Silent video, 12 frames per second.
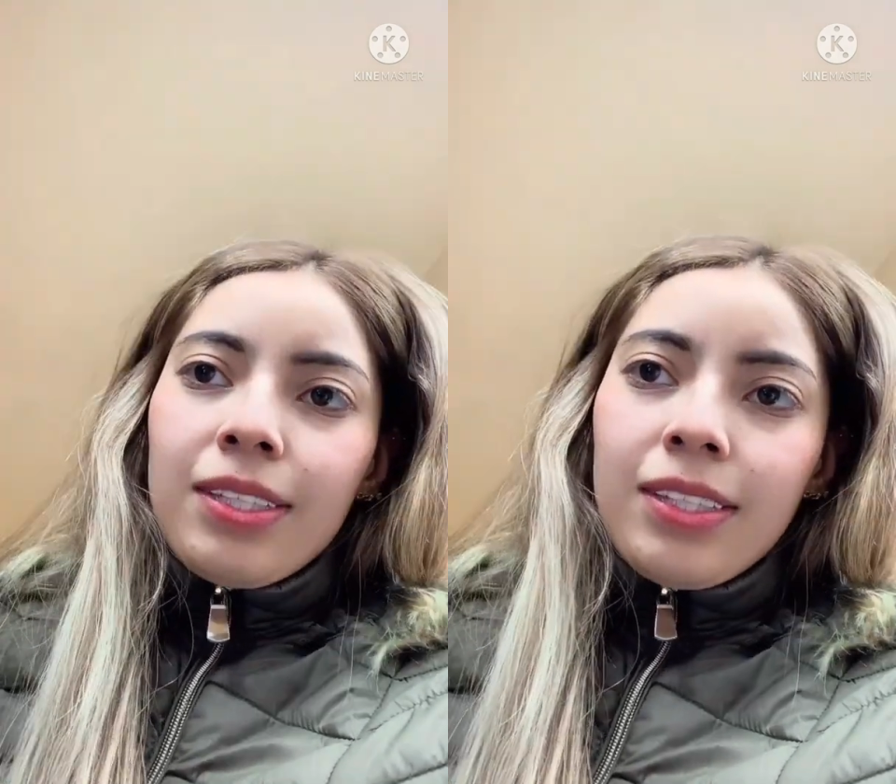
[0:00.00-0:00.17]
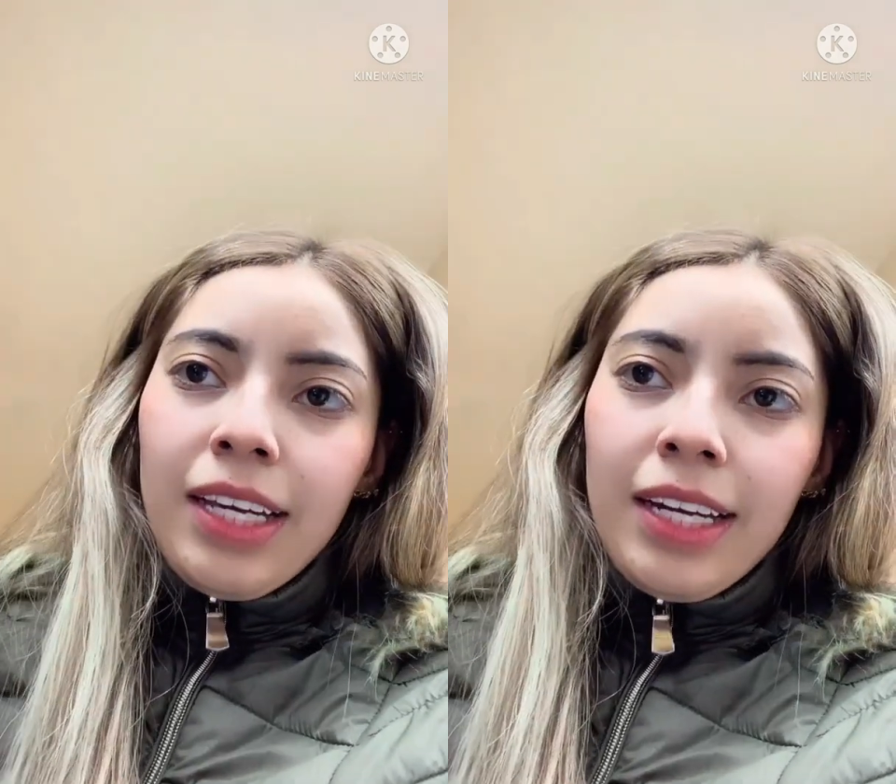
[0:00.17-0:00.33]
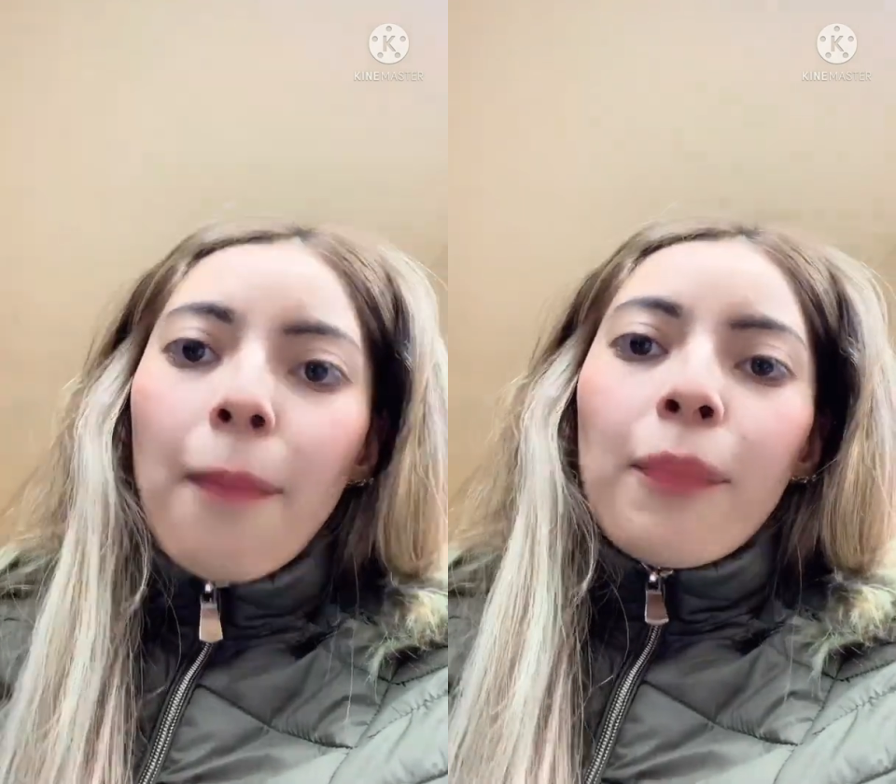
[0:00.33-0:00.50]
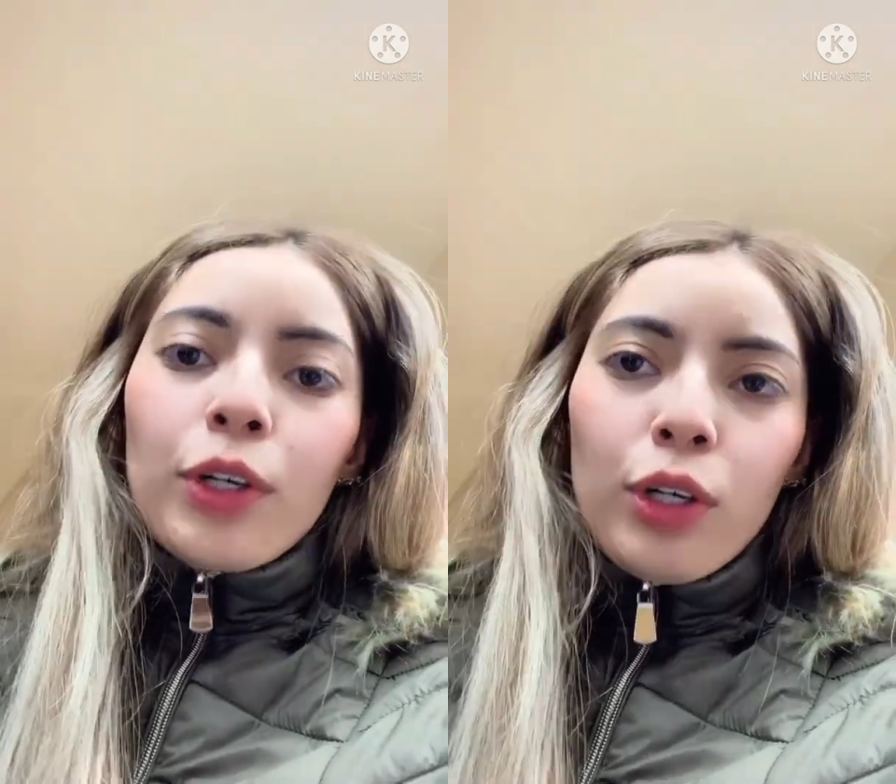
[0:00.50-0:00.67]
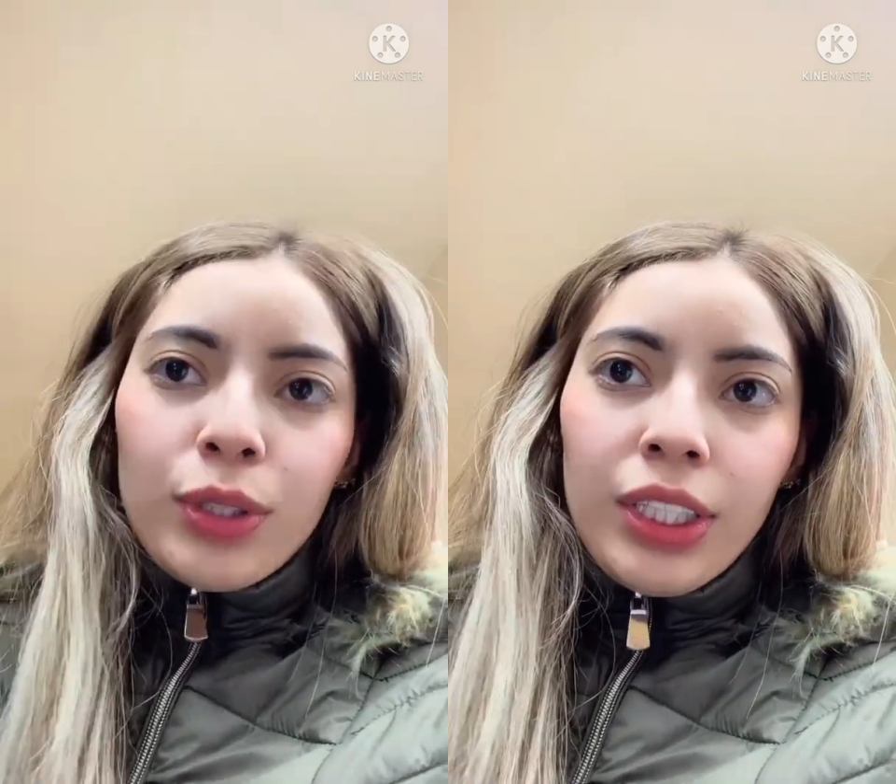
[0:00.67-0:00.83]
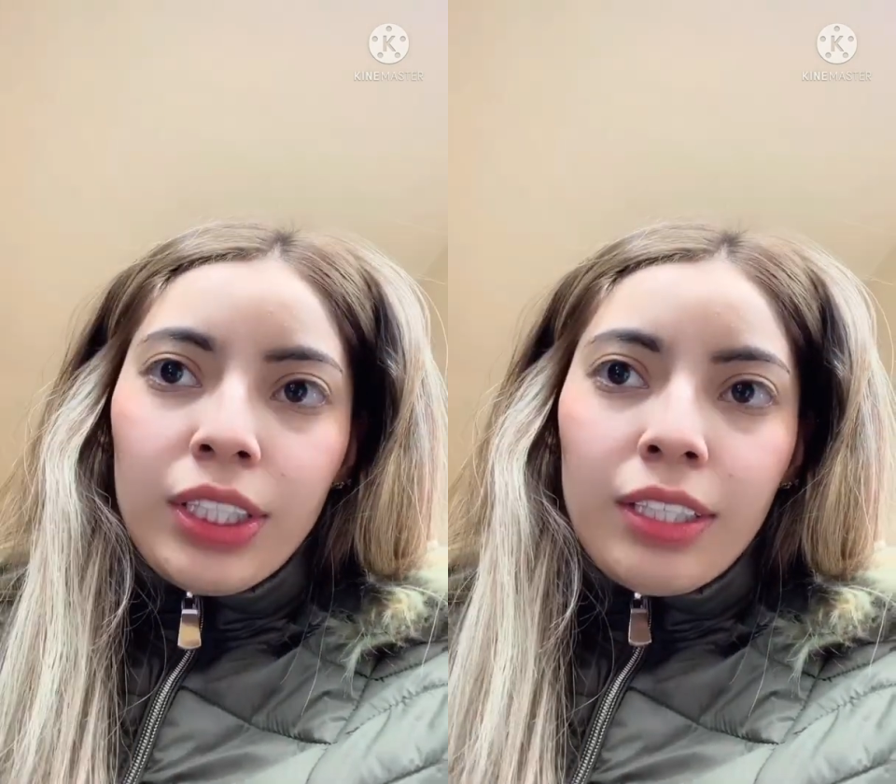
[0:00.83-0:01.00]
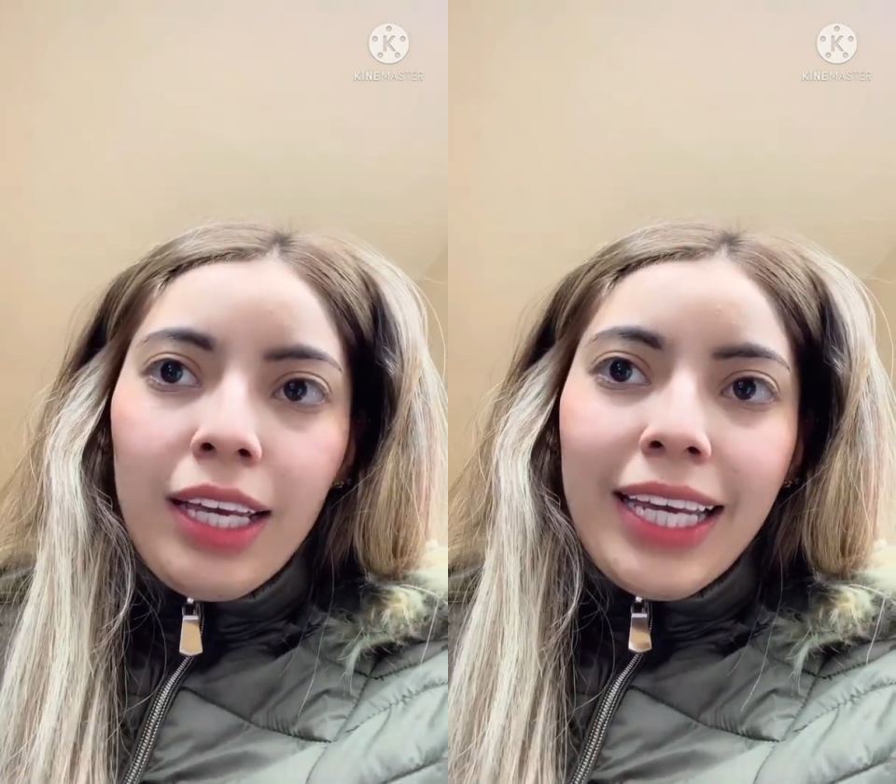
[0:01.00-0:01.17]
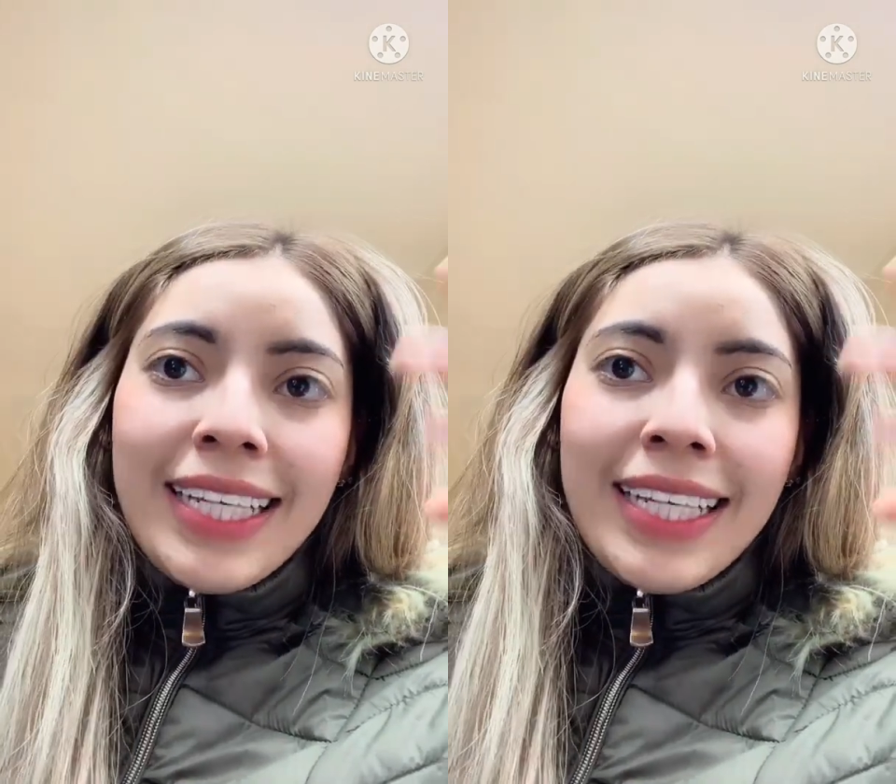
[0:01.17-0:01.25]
aesthetic process,